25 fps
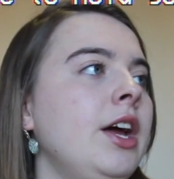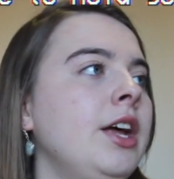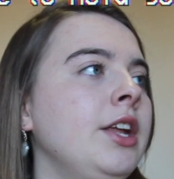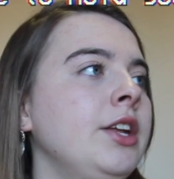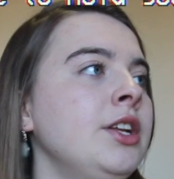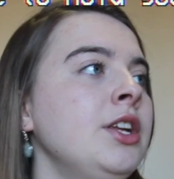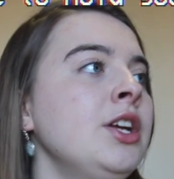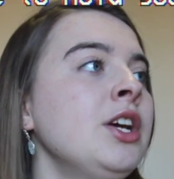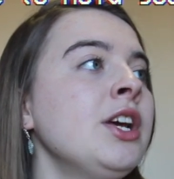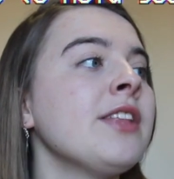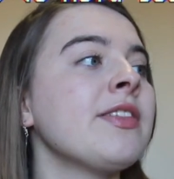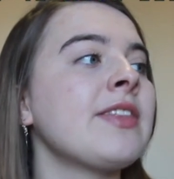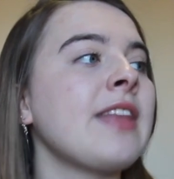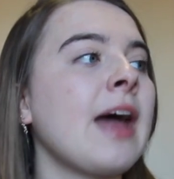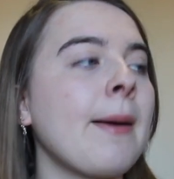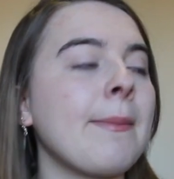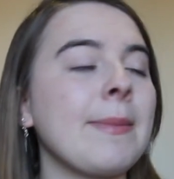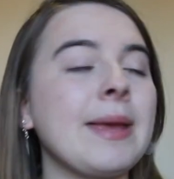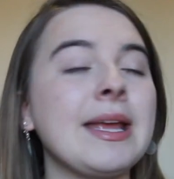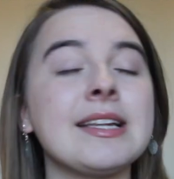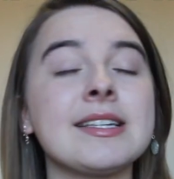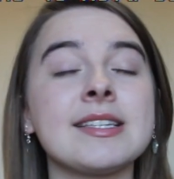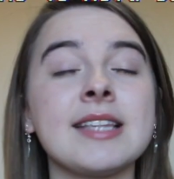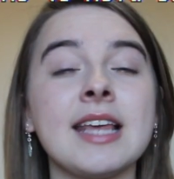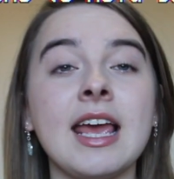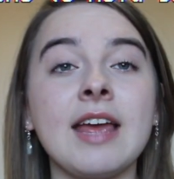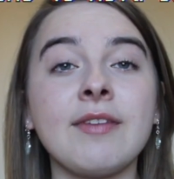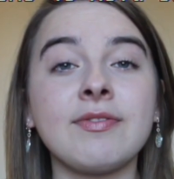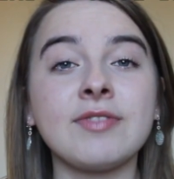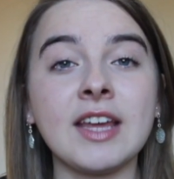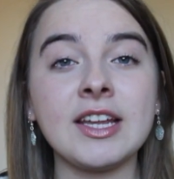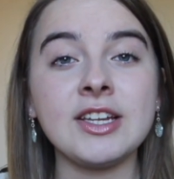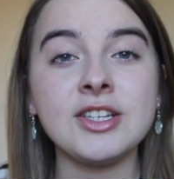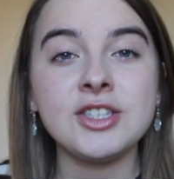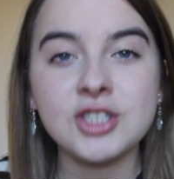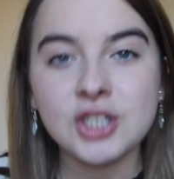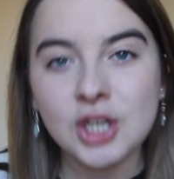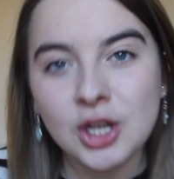and that means that if
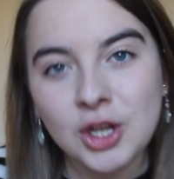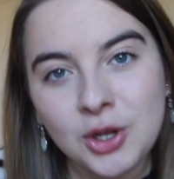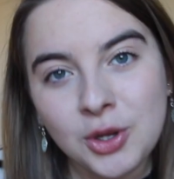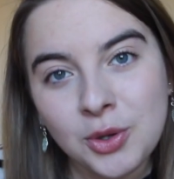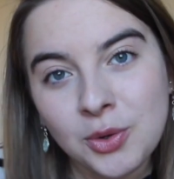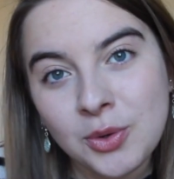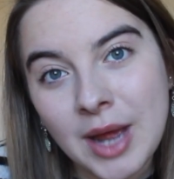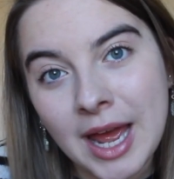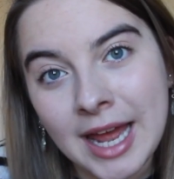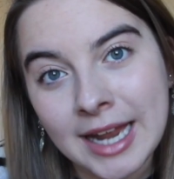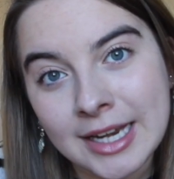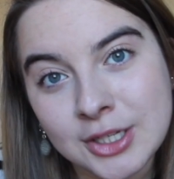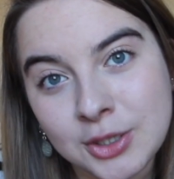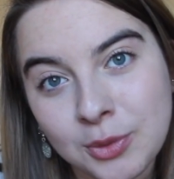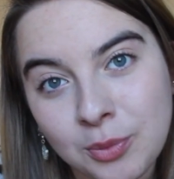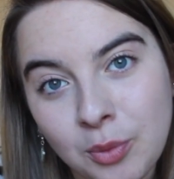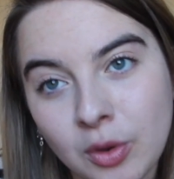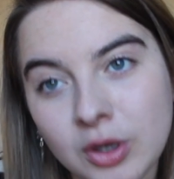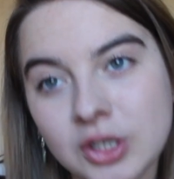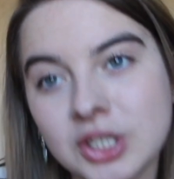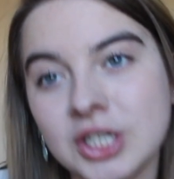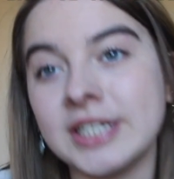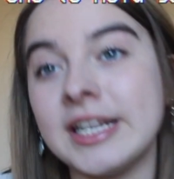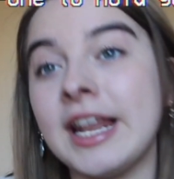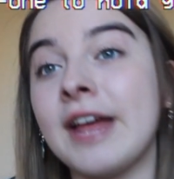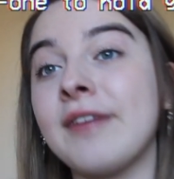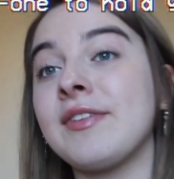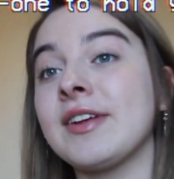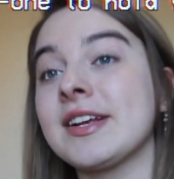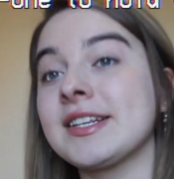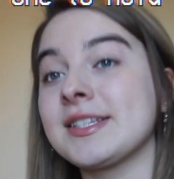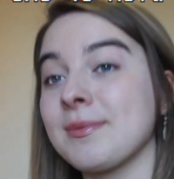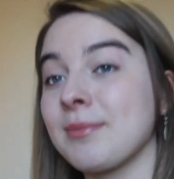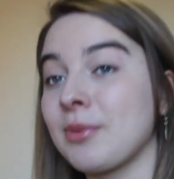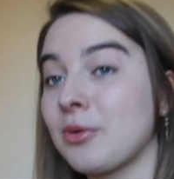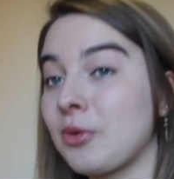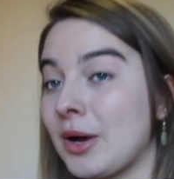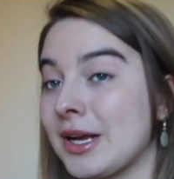they do end up watching
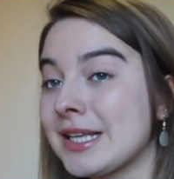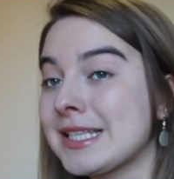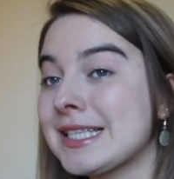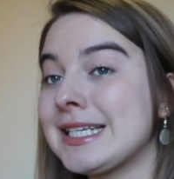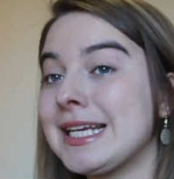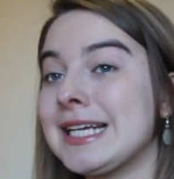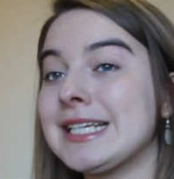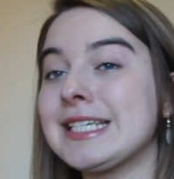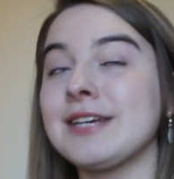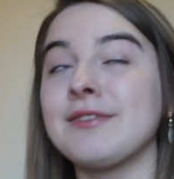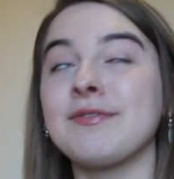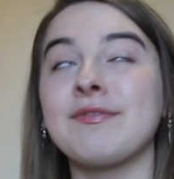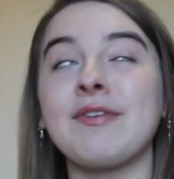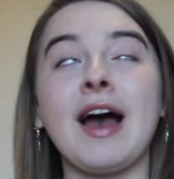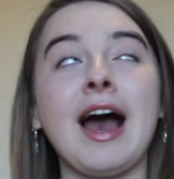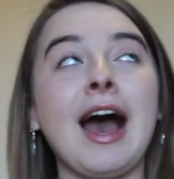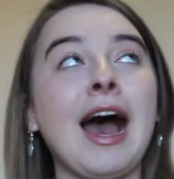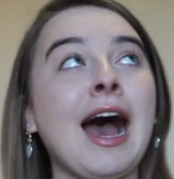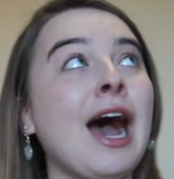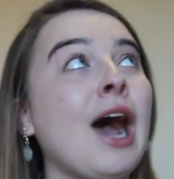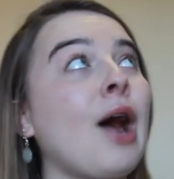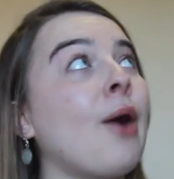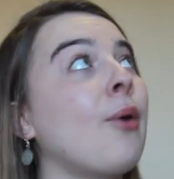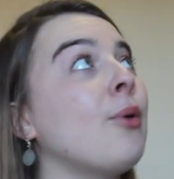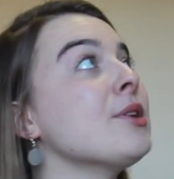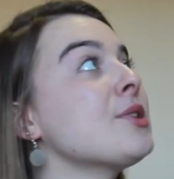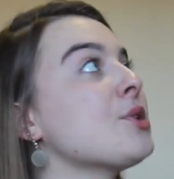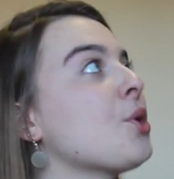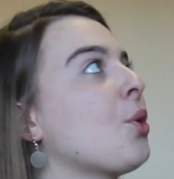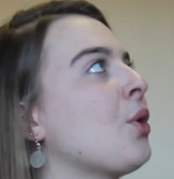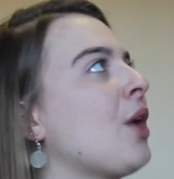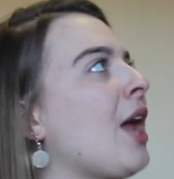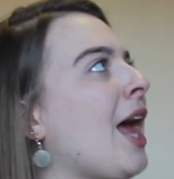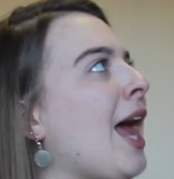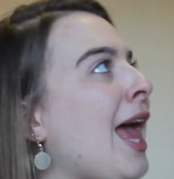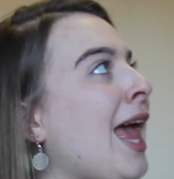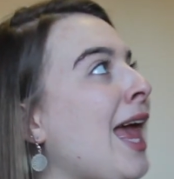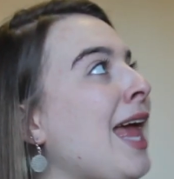Netflix and procrastinating for hours
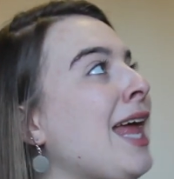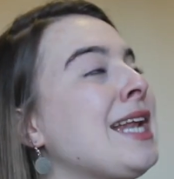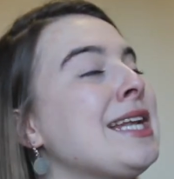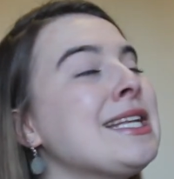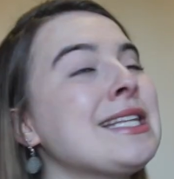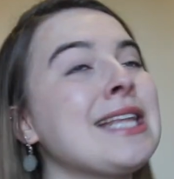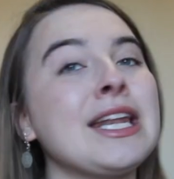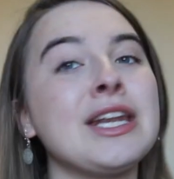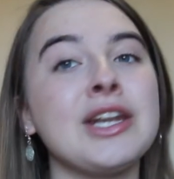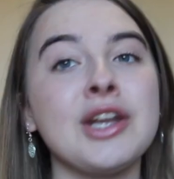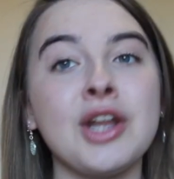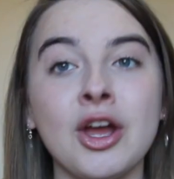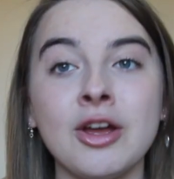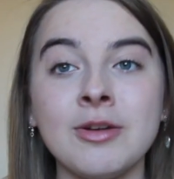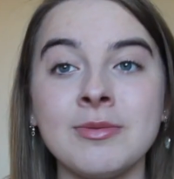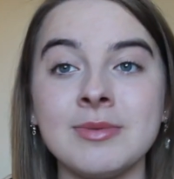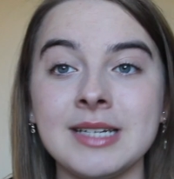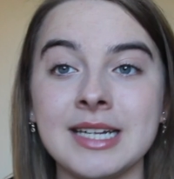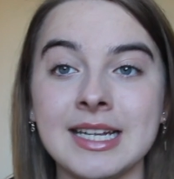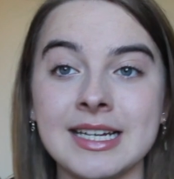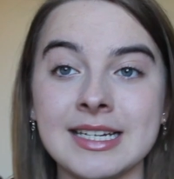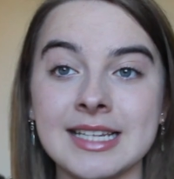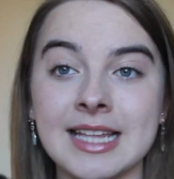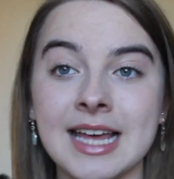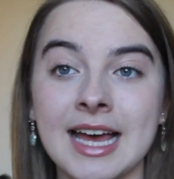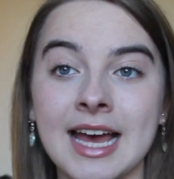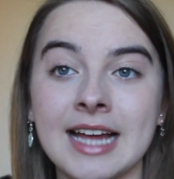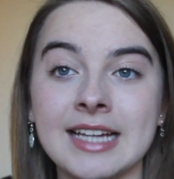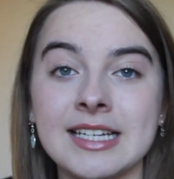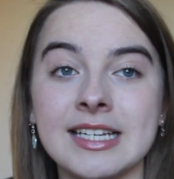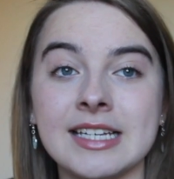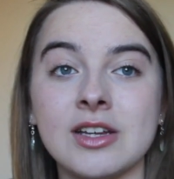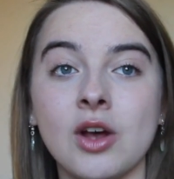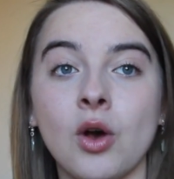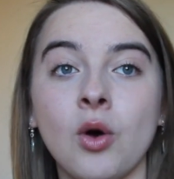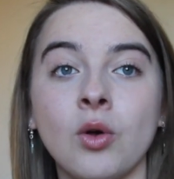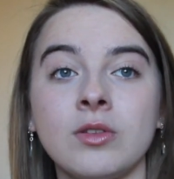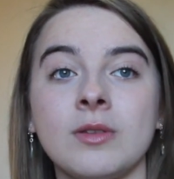on end, then nobody is there
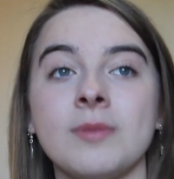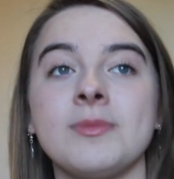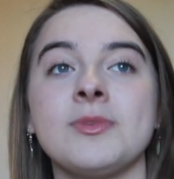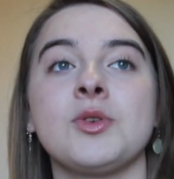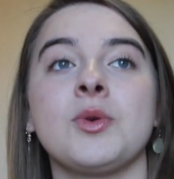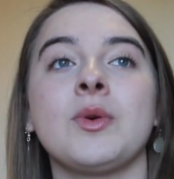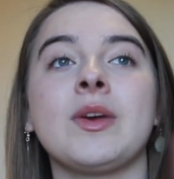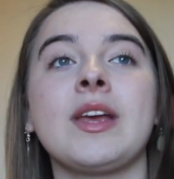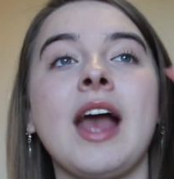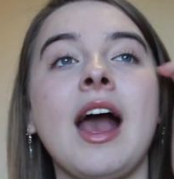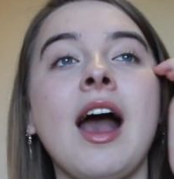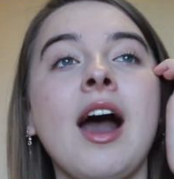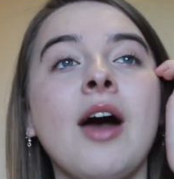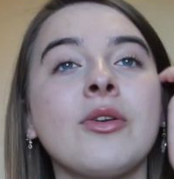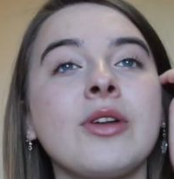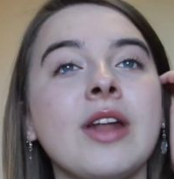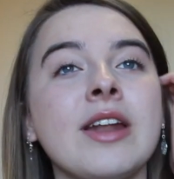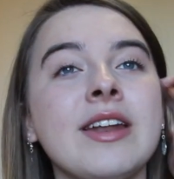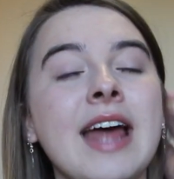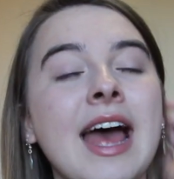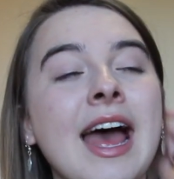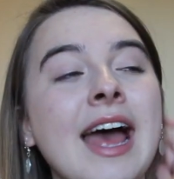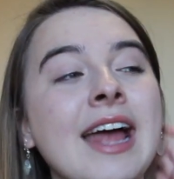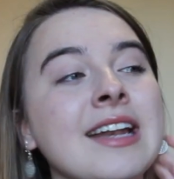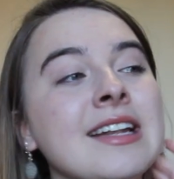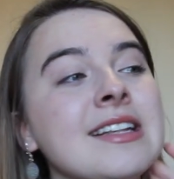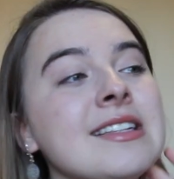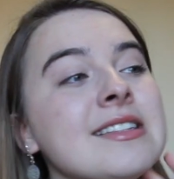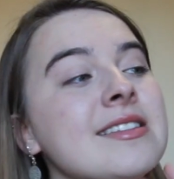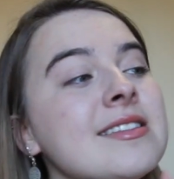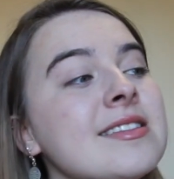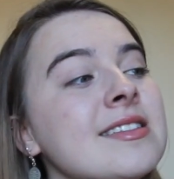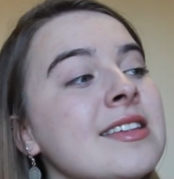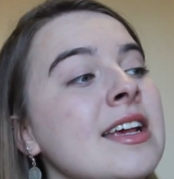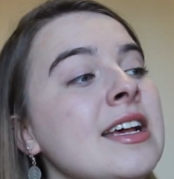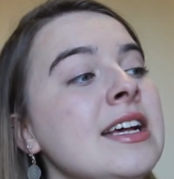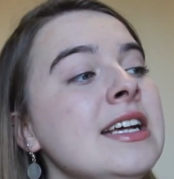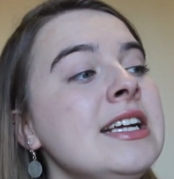to hold them to account, and
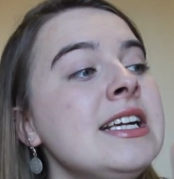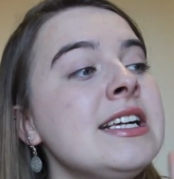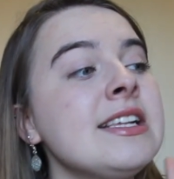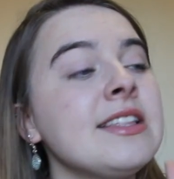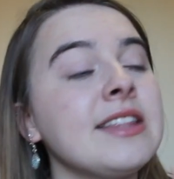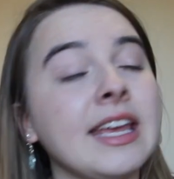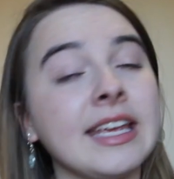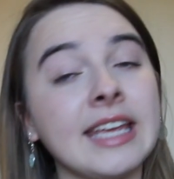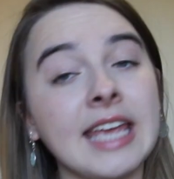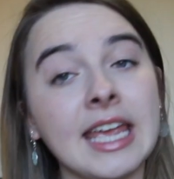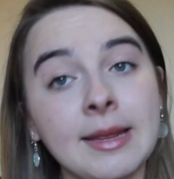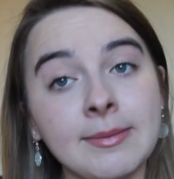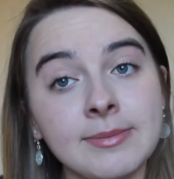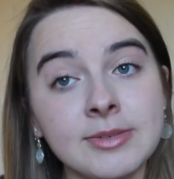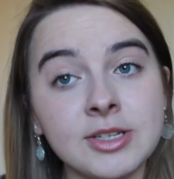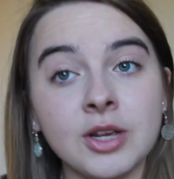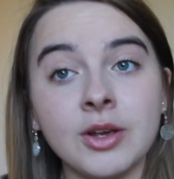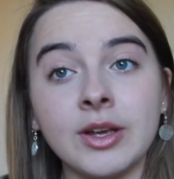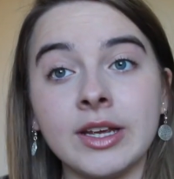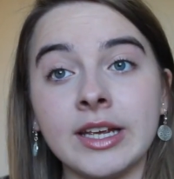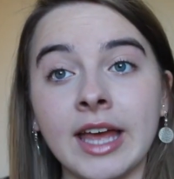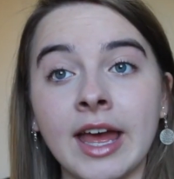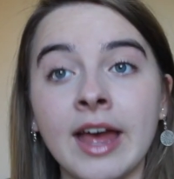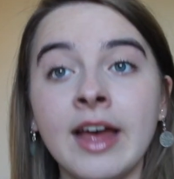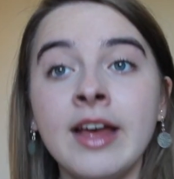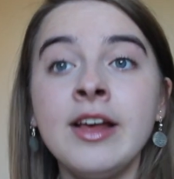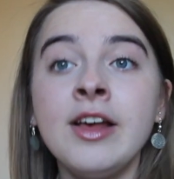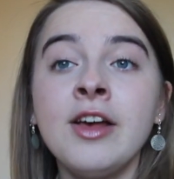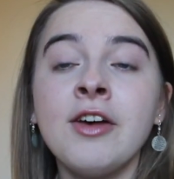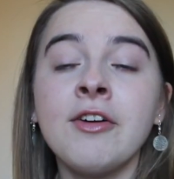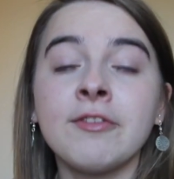hence they keep doing it.